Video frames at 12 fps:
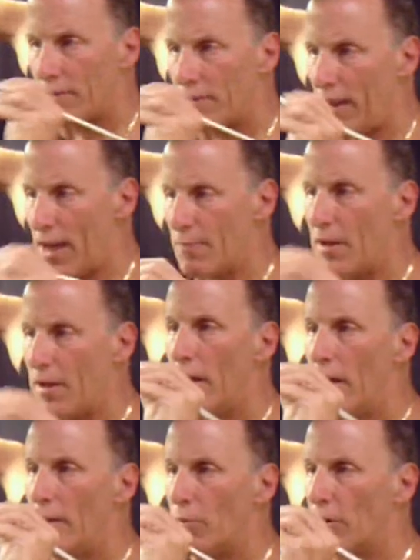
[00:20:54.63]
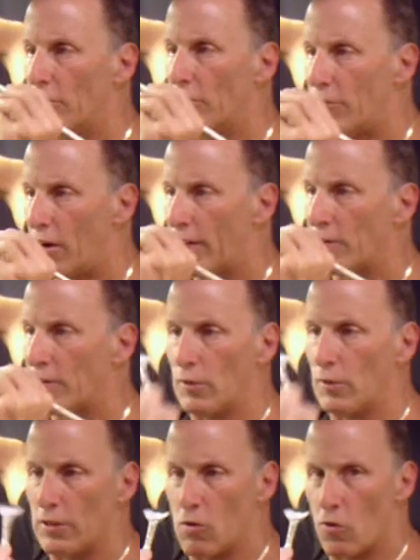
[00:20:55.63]
Tap. Then we're going to start
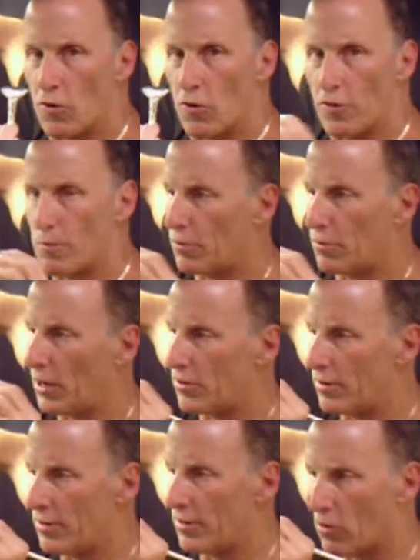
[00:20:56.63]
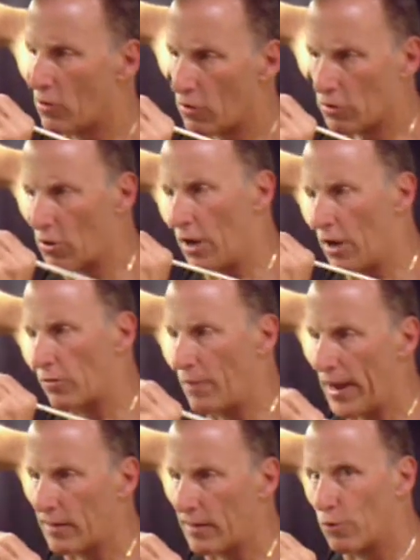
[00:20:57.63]
at with the corner of the brush and just go across,
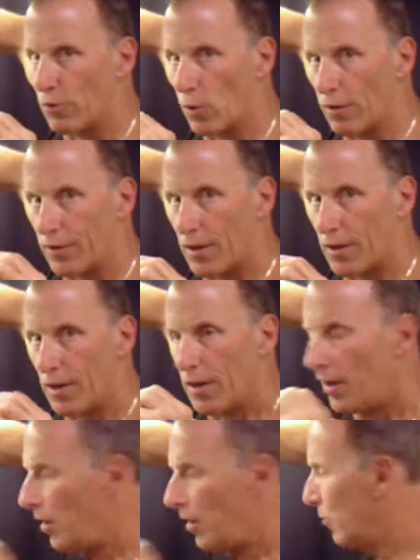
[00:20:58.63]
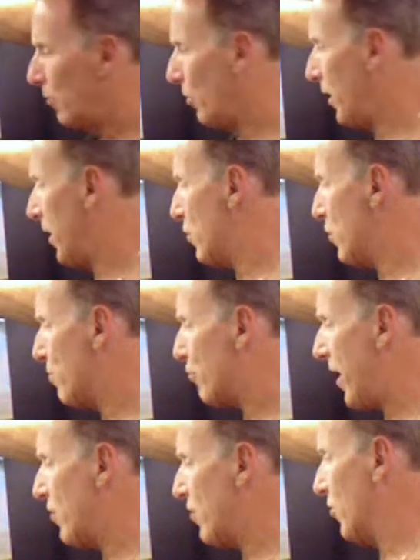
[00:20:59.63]
back and forth. That's where you get your
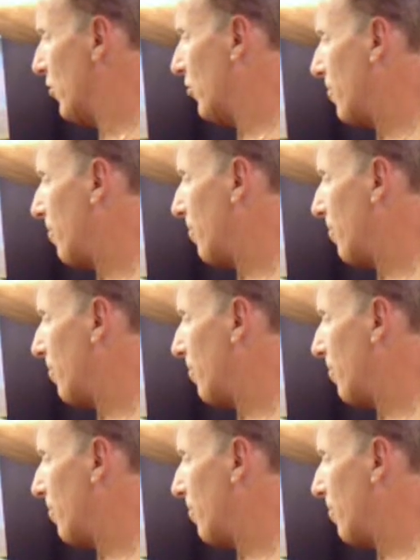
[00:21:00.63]
branches